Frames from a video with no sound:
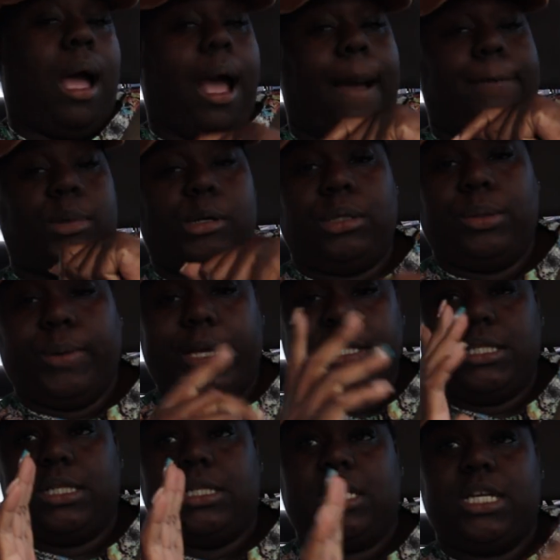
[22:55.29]
I'm on the way
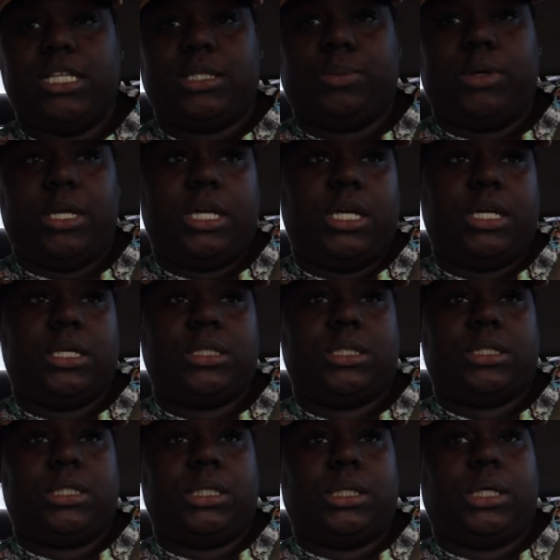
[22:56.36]
to Dick's
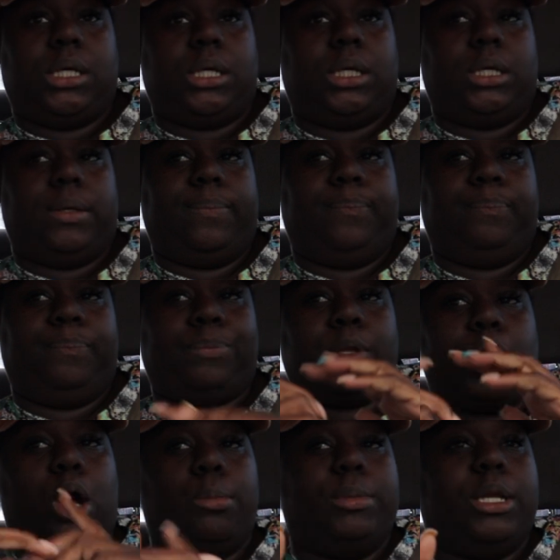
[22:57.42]
Wings to um
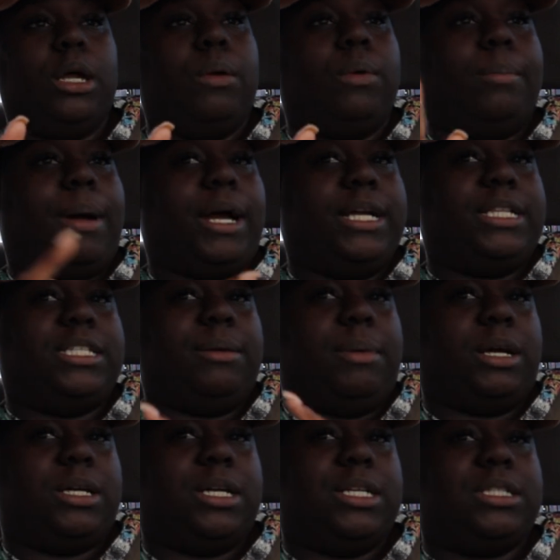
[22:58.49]
go meet up with my auntie and
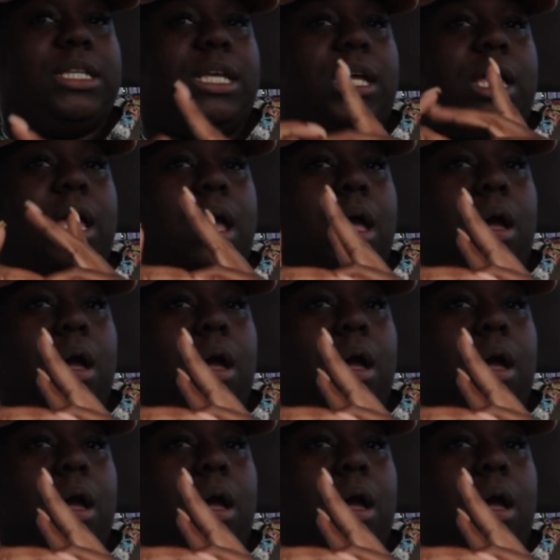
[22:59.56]
my cousin.